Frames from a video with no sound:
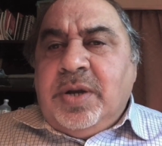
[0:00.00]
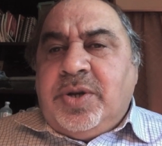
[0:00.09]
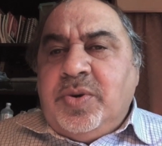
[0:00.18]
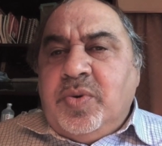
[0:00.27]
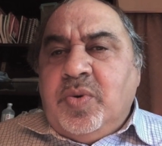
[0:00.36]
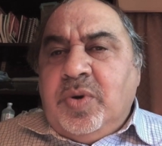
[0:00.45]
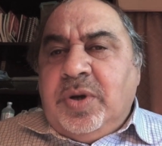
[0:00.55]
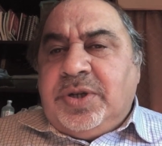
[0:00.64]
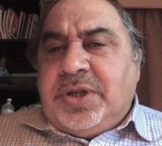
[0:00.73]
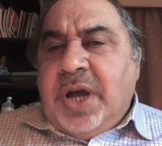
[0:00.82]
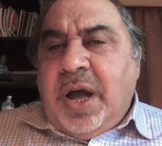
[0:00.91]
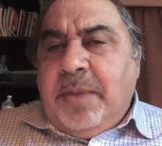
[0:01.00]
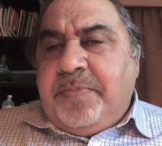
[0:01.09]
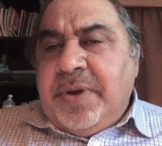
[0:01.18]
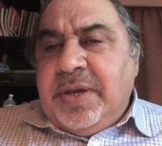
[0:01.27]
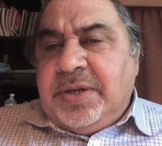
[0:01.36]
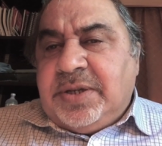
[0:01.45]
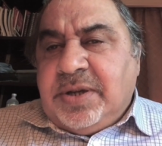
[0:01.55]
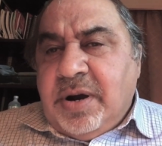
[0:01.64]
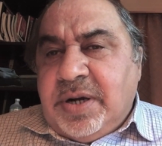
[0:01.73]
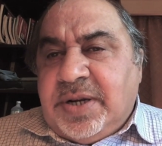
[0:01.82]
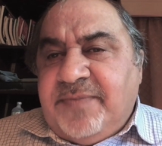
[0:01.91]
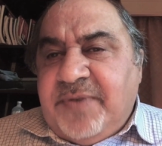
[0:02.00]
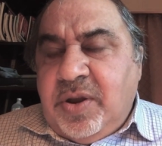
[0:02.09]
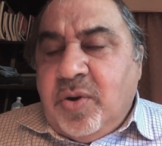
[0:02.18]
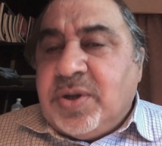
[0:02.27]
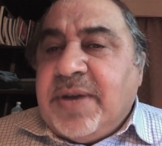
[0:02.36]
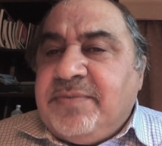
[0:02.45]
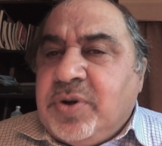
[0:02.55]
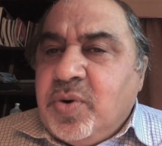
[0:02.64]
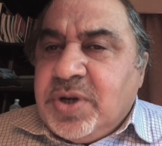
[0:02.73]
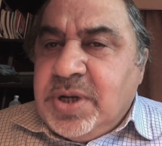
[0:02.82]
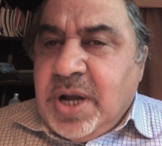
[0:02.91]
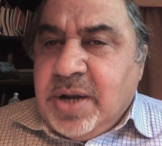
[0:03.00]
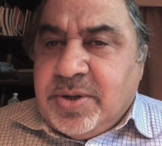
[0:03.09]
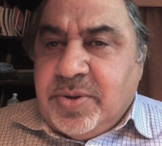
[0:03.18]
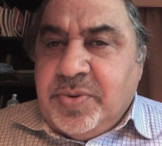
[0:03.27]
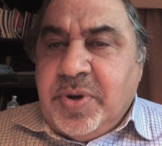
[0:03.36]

to stop and start the videos. I've chosen not to.